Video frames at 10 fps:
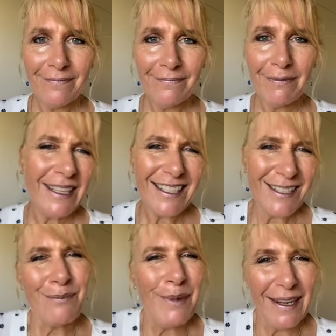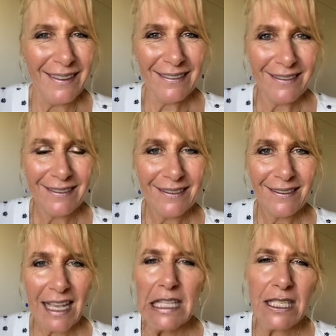But that doesn't matter.
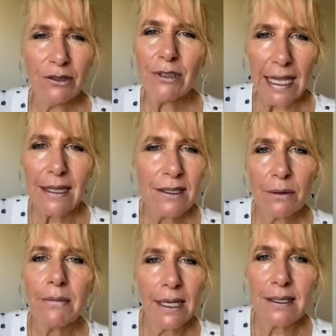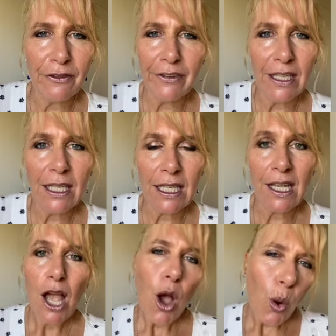It still lands on me as a feeling.
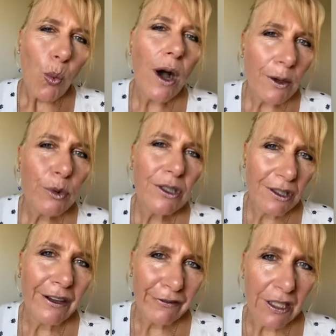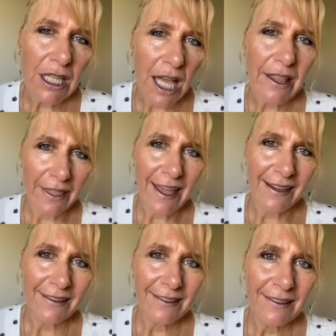Why wouldn't I feel like that?
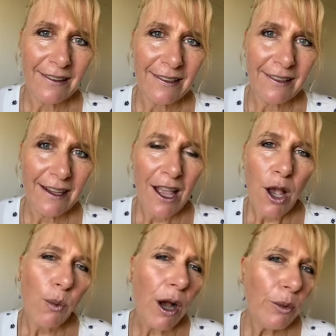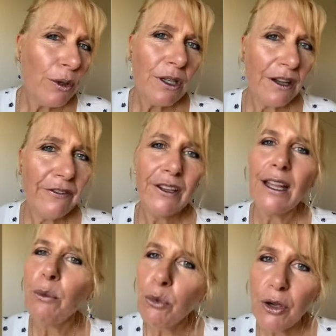Why wouldn't I feel
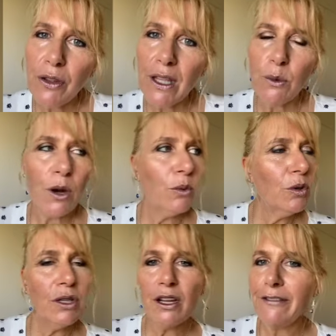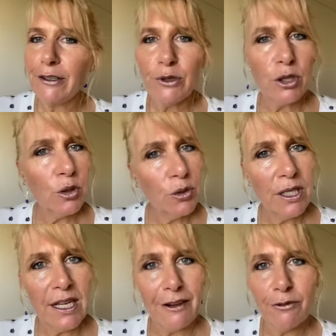unworthy? Why wouldn't I feel not good
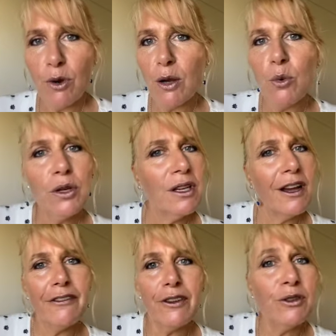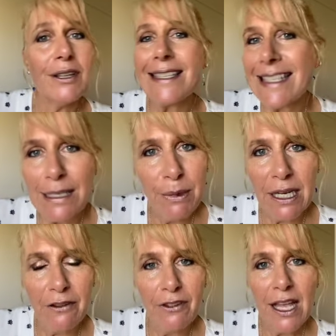enough? Why wouldn't I feel not slim
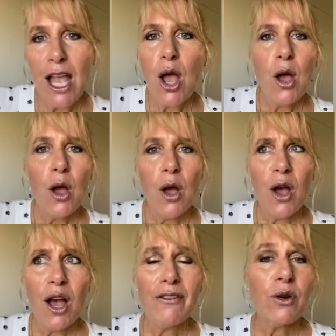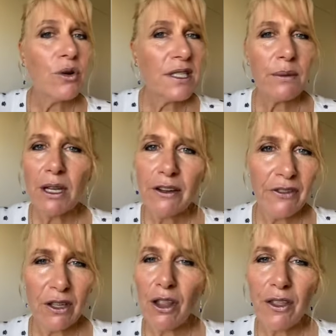enough? Of course I'm going to
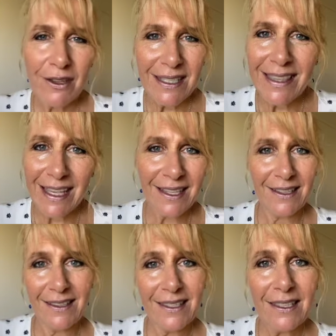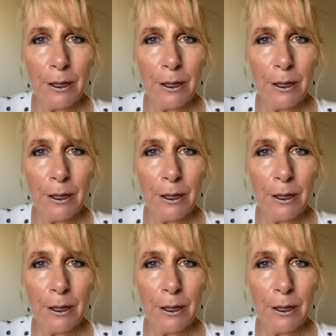feel all those things.